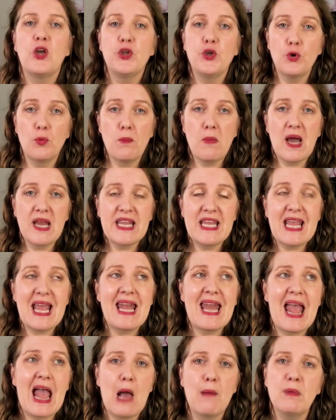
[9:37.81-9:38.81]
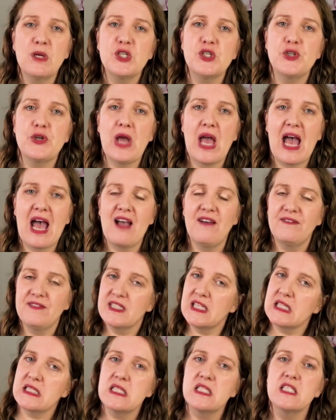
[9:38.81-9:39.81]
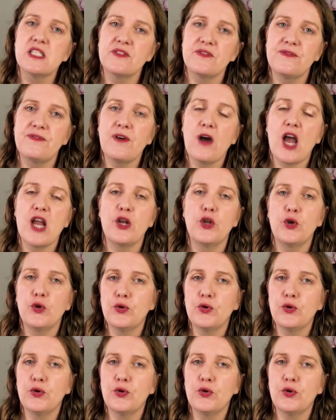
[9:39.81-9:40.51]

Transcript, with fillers: Your money and how much you have doesn't define